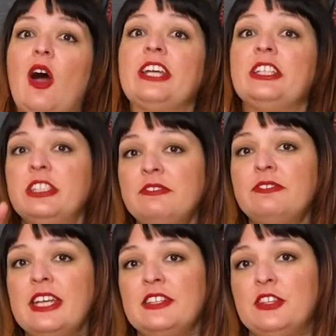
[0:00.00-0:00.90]
I couldn't
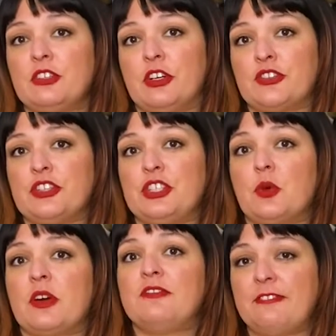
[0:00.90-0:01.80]
find at the grocery
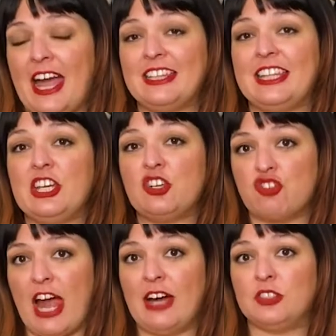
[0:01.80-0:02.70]
store finely
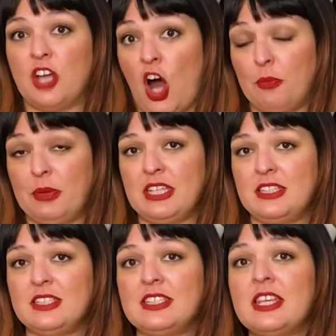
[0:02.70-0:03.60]
ground
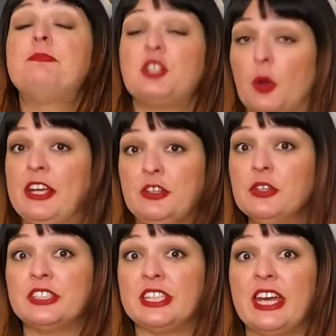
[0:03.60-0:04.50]
almonds, so I
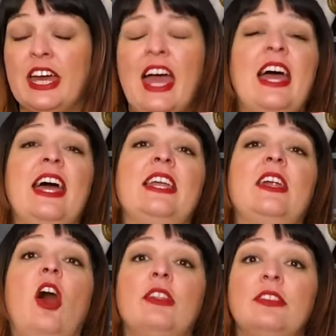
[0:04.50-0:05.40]
Googled it, and
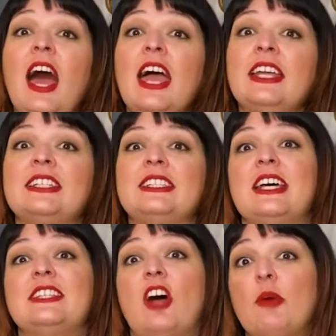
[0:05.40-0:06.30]
online it
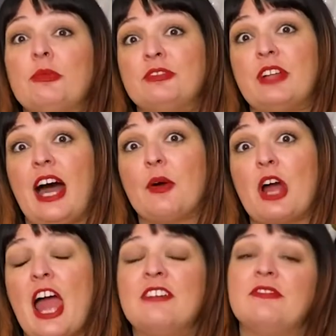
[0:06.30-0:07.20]
says almond
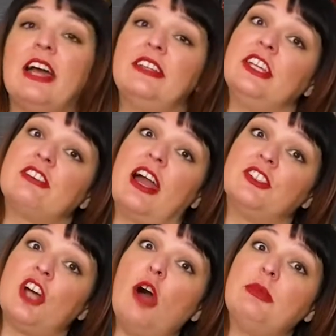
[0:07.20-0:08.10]
flour and finely
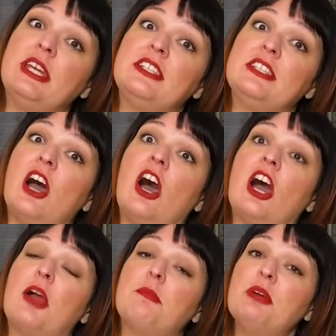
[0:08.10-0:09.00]
ground almonds
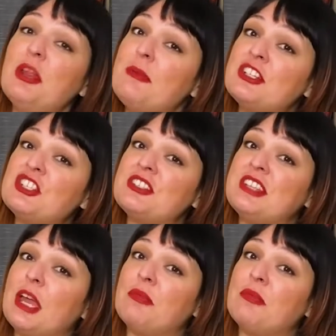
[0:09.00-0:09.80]
are pretty much the same